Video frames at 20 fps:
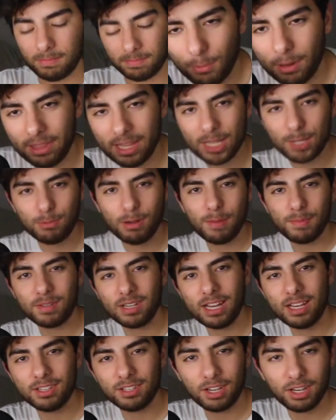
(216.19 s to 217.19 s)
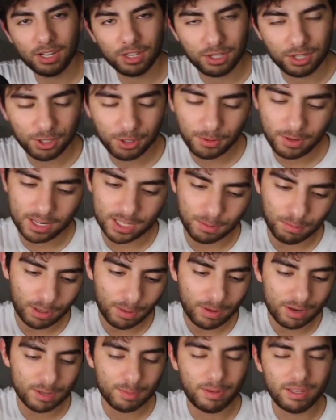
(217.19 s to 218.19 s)
What this website is going to do is pretty
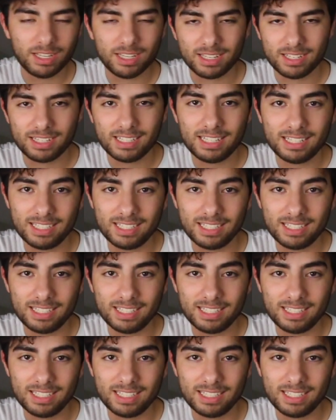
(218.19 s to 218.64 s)
much be this,